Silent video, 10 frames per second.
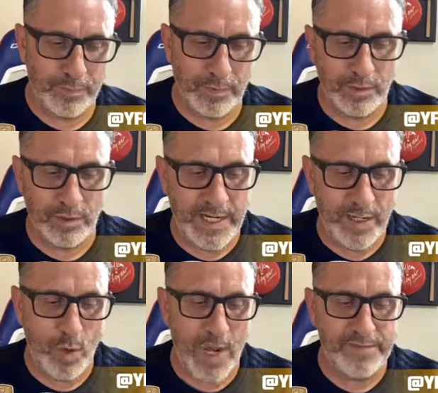lean
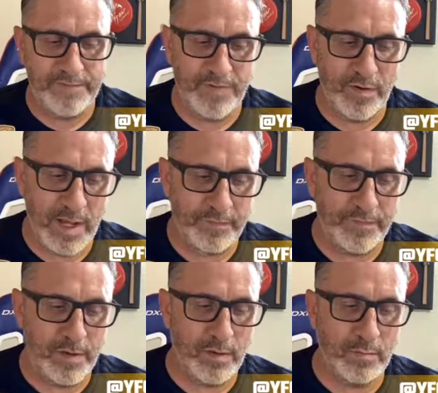away from Philadelphia,